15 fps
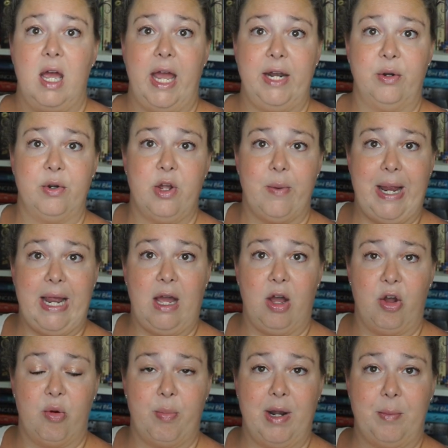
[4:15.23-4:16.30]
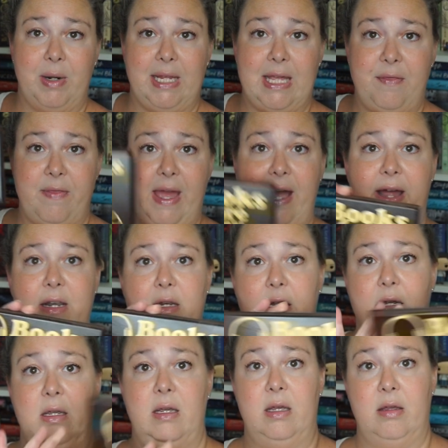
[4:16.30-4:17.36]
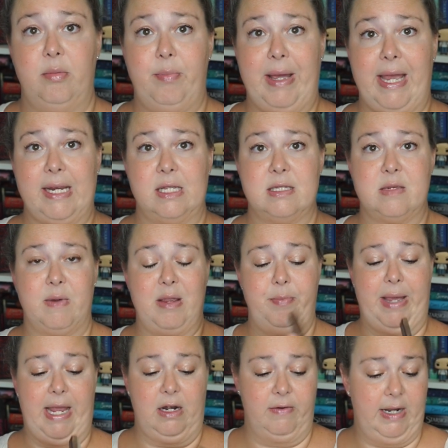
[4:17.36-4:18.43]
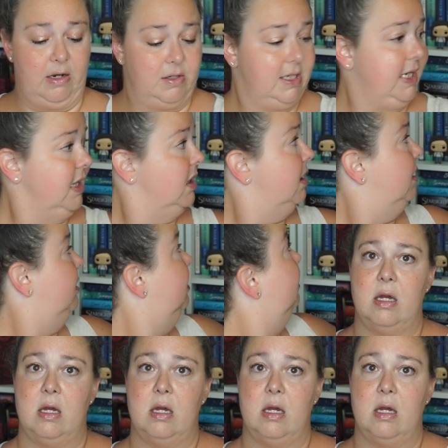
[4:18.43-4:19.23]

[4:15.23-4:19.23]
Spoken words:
I don't know how, but I'm gonna get that back into my background here.